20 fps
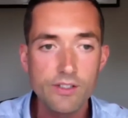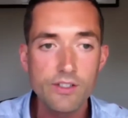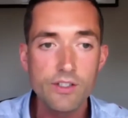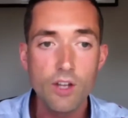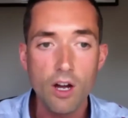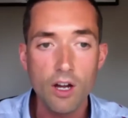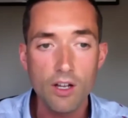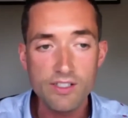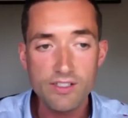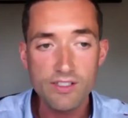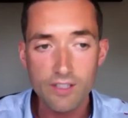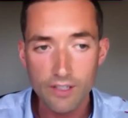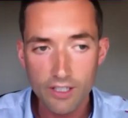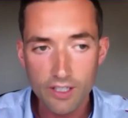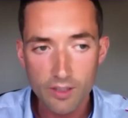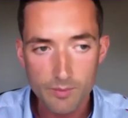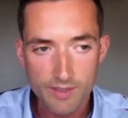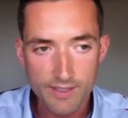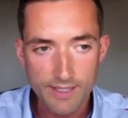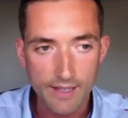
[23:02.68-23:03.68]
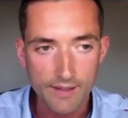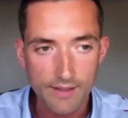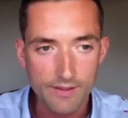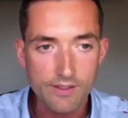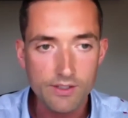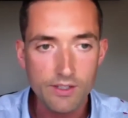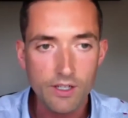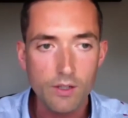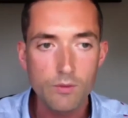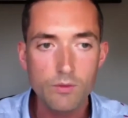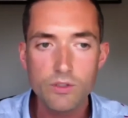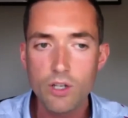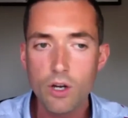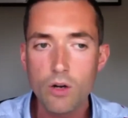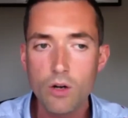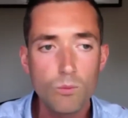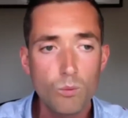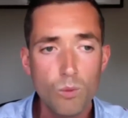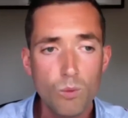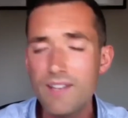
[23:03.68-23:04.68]
not our circumstance. So
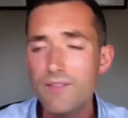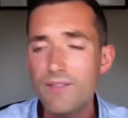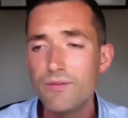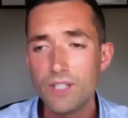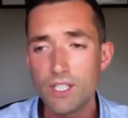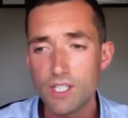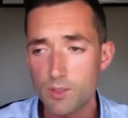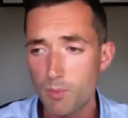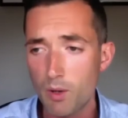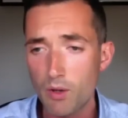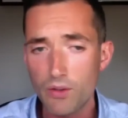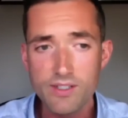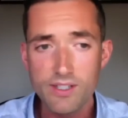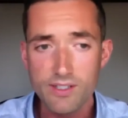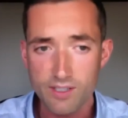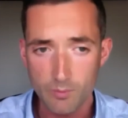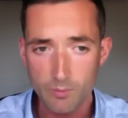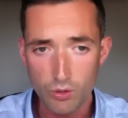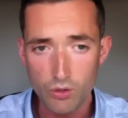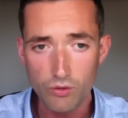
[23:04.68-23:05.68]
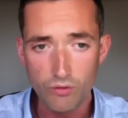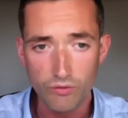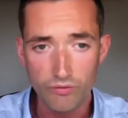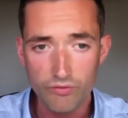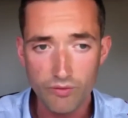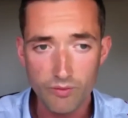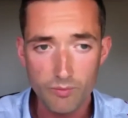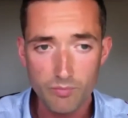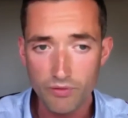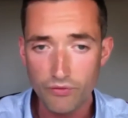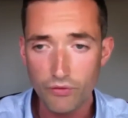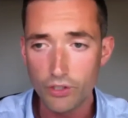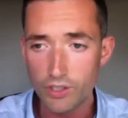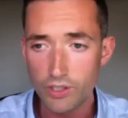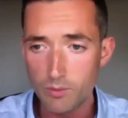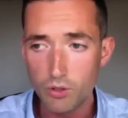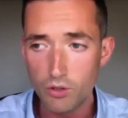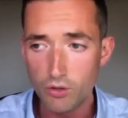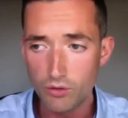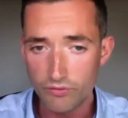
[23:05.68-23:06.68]
don't wait for your sponsor to move before you
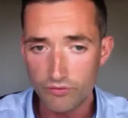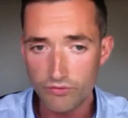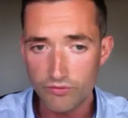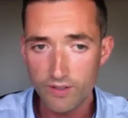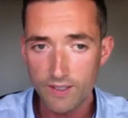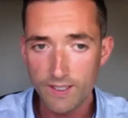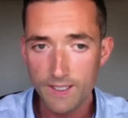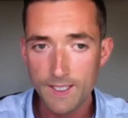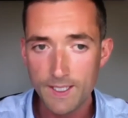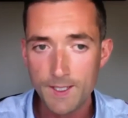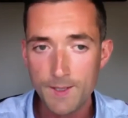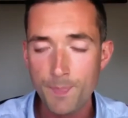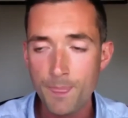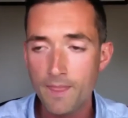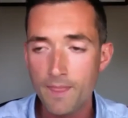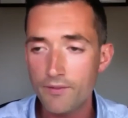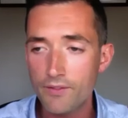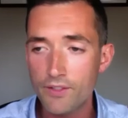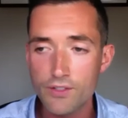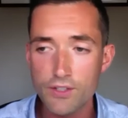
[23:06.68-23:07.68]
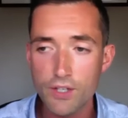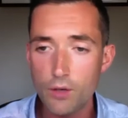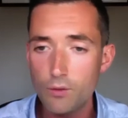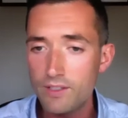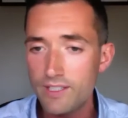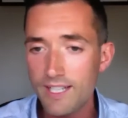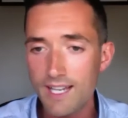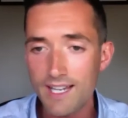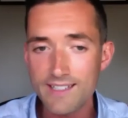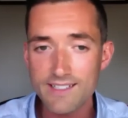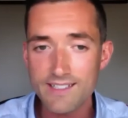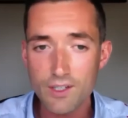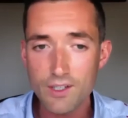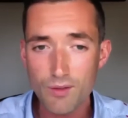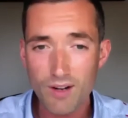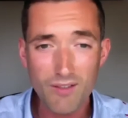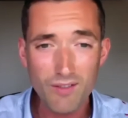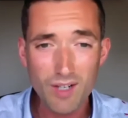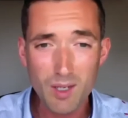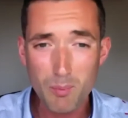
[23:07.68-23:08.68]
move. If there's no DAs in your
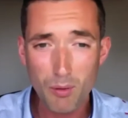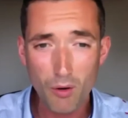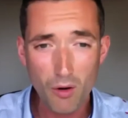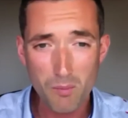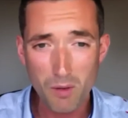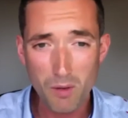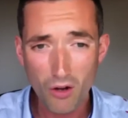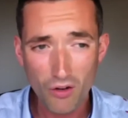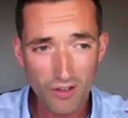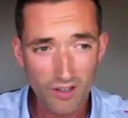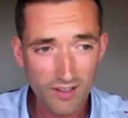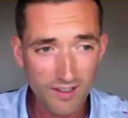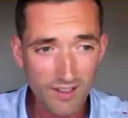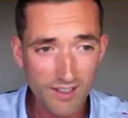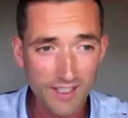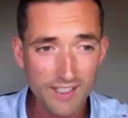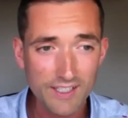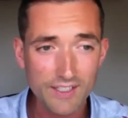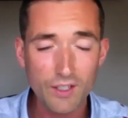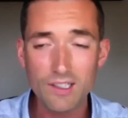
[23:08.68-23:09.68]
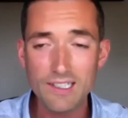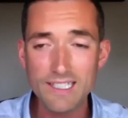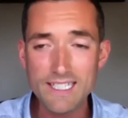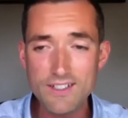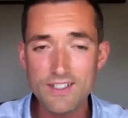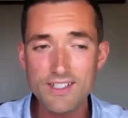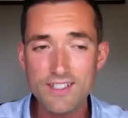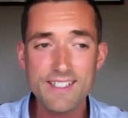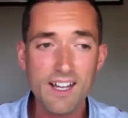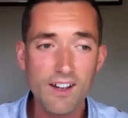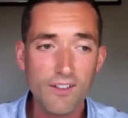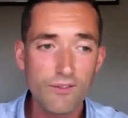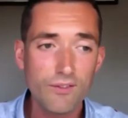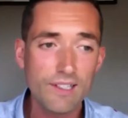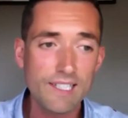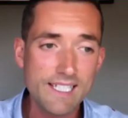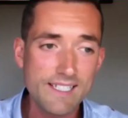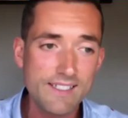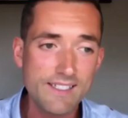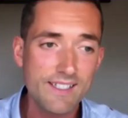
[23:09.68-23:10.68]
area, put them on. Lead yourself,
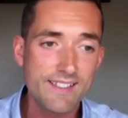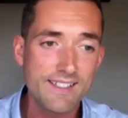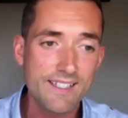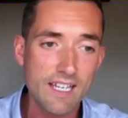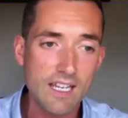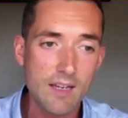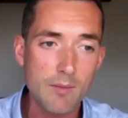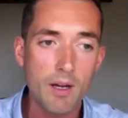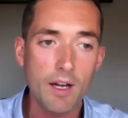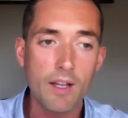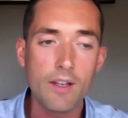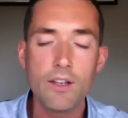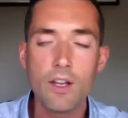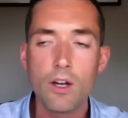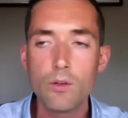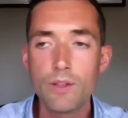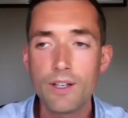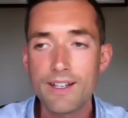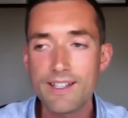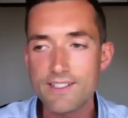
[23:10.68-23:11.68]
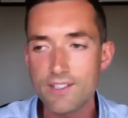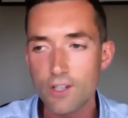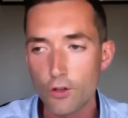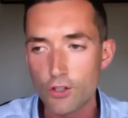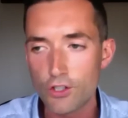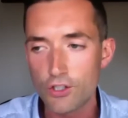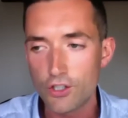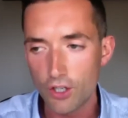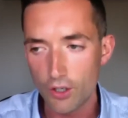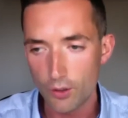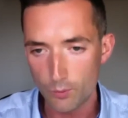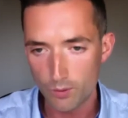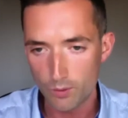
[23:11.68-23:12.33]
lead your team, and know that it's on you,